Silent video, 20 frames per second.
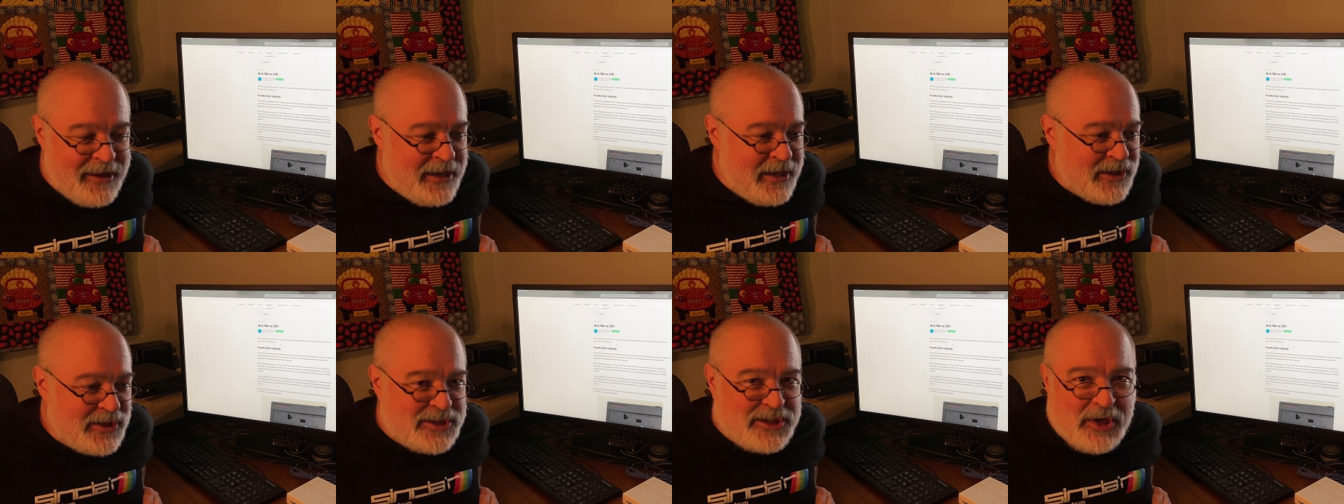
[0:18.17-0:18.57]

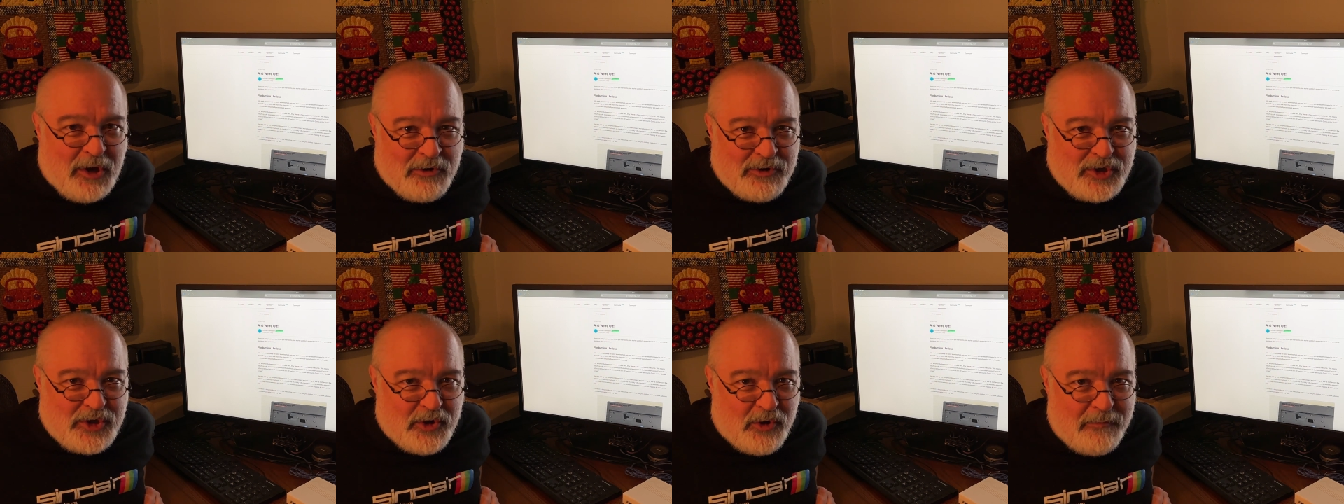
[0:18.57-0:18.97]

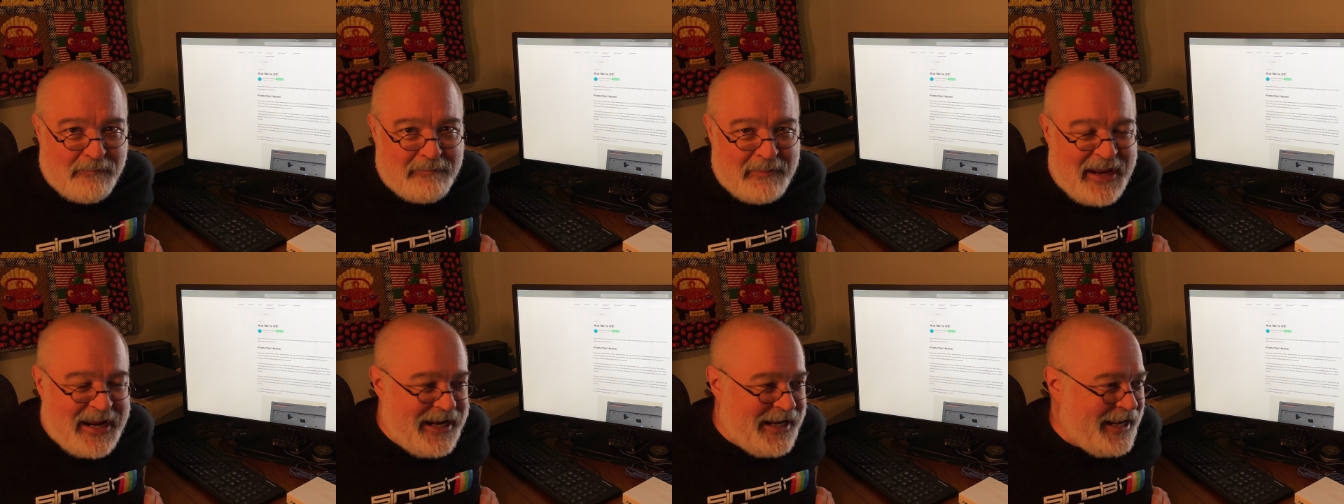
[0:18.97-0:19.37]
social
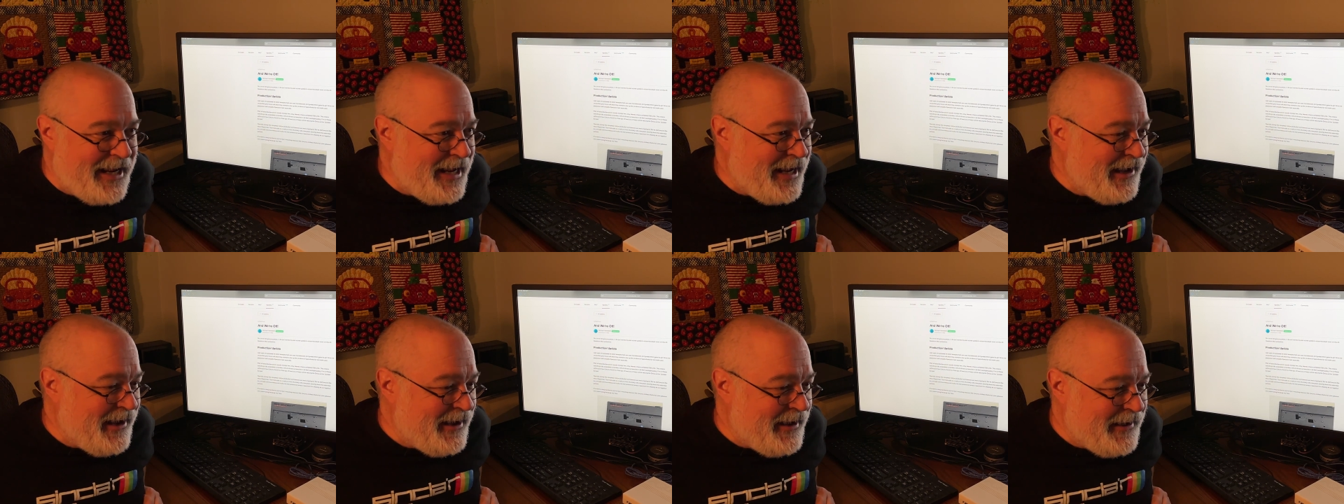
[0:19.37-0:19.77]

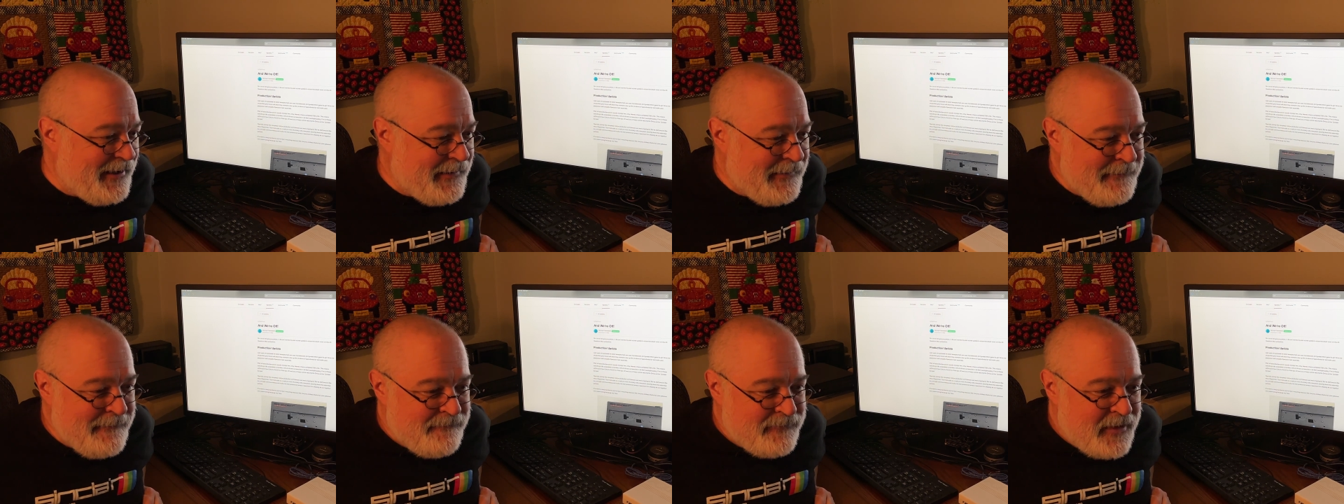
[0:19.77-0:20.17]

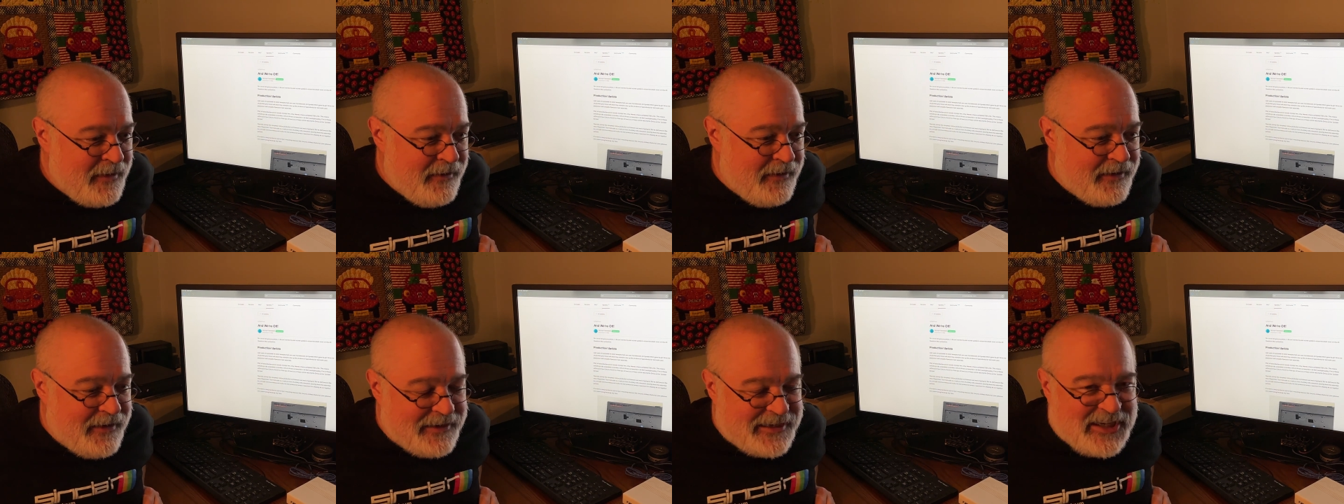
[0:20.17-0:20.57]
media
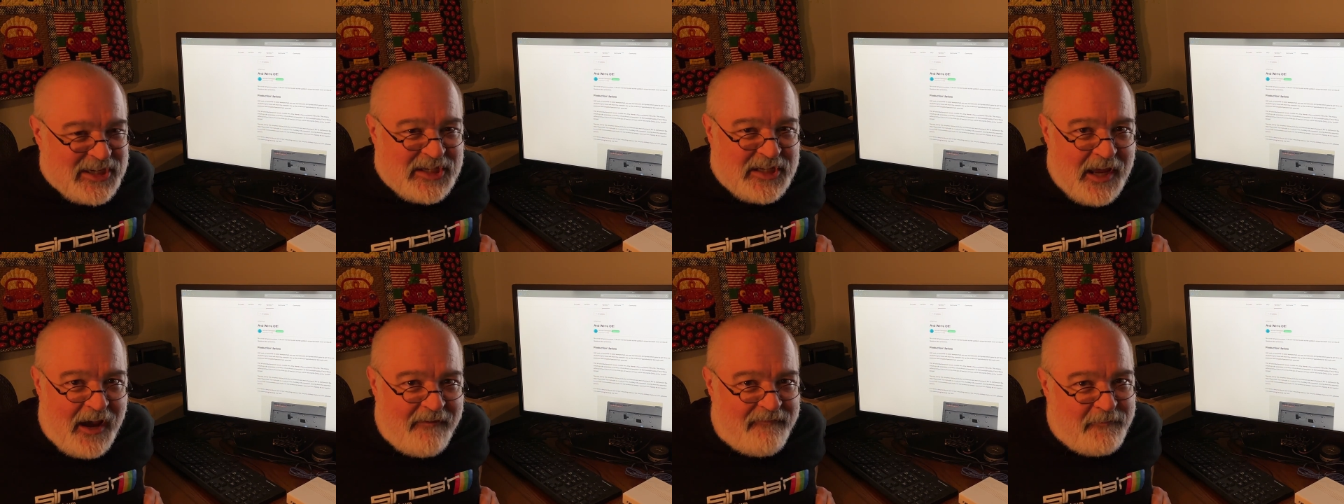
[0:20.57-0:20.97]

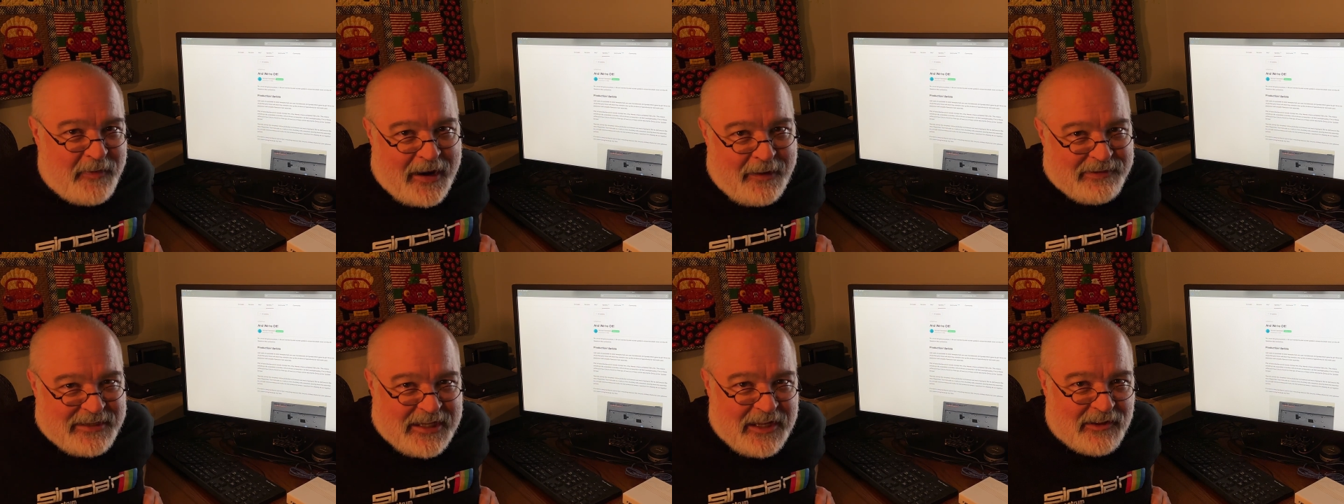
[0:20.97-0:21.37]
stuff, but
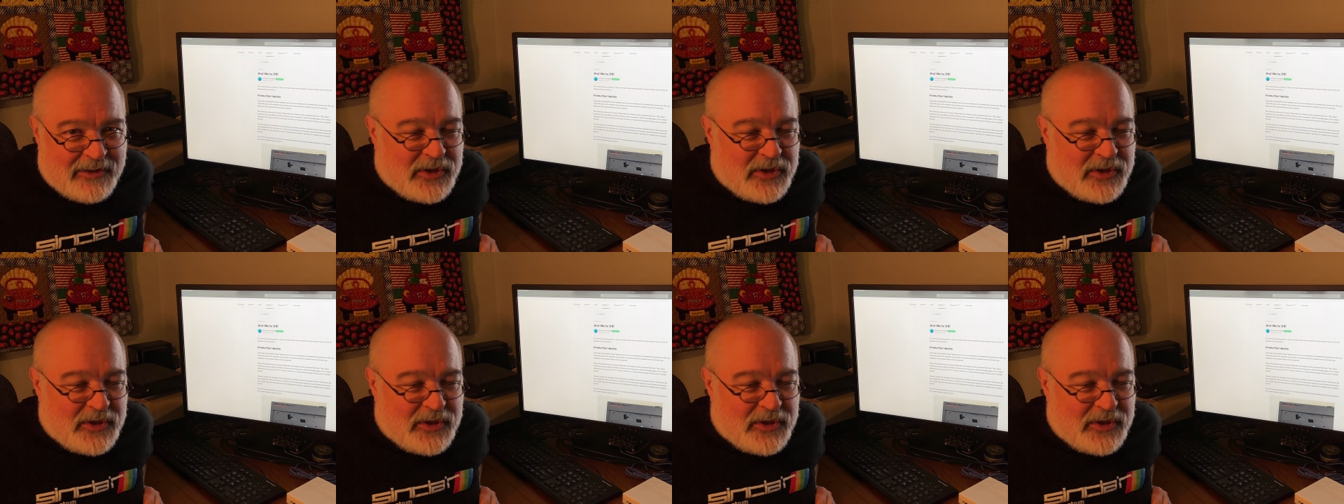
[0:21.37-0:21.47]
I'm still